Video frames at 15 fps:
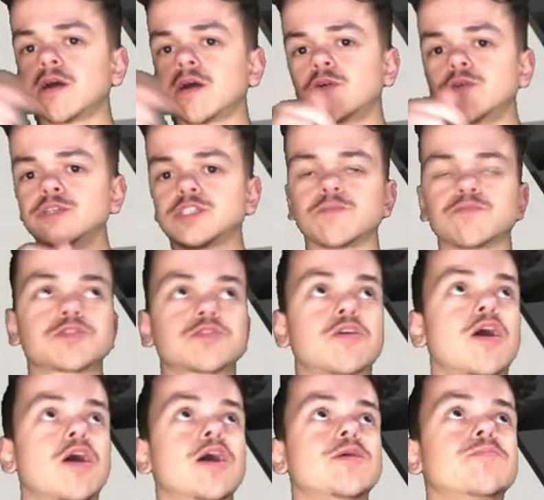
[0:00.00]
go and
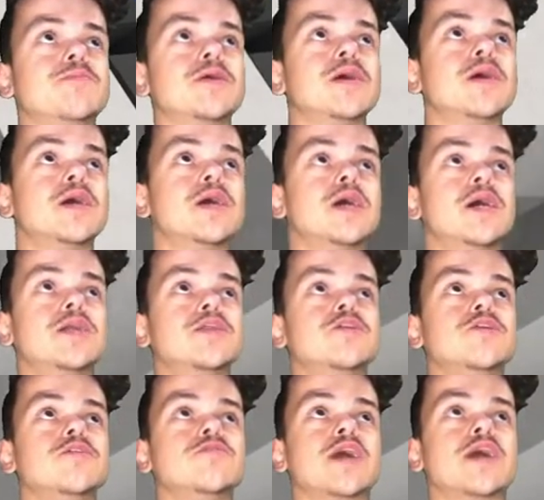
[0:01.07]
subscribe and
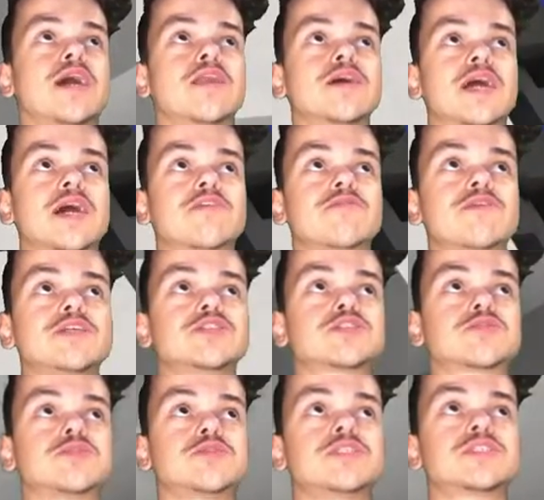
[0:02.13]
do that, like that green
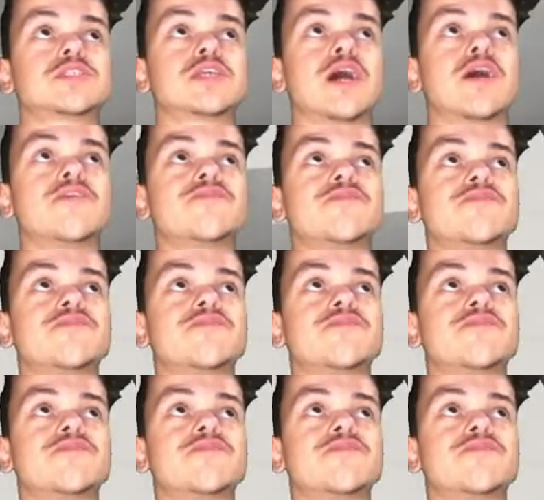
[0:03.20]
screen stuff.